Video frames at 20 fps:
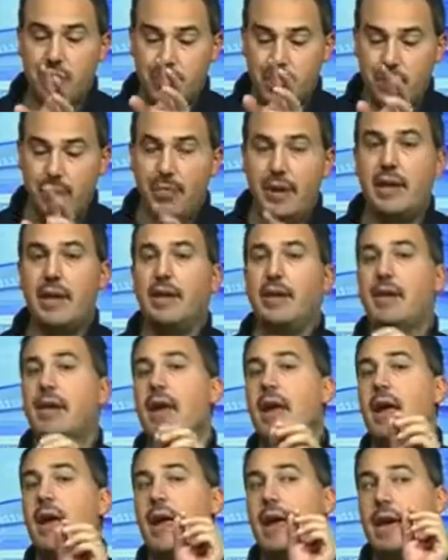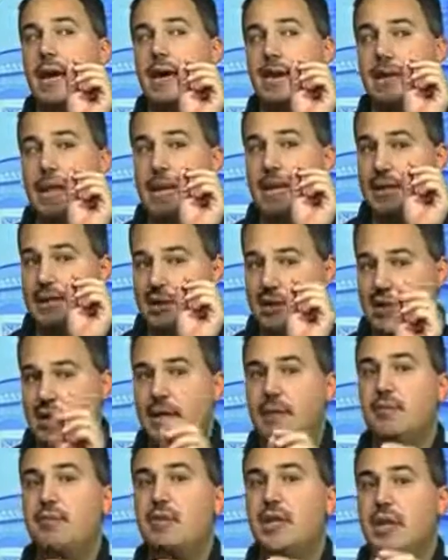to Shabir, It, it
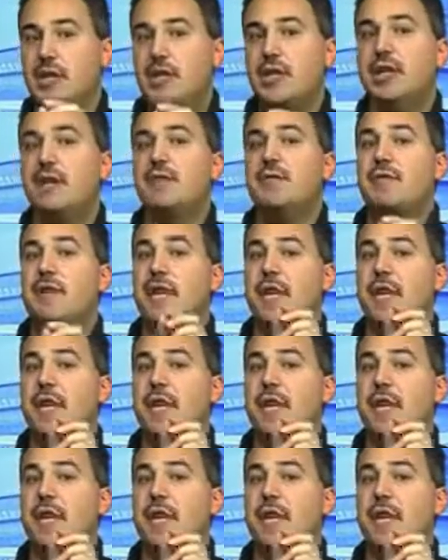seems as if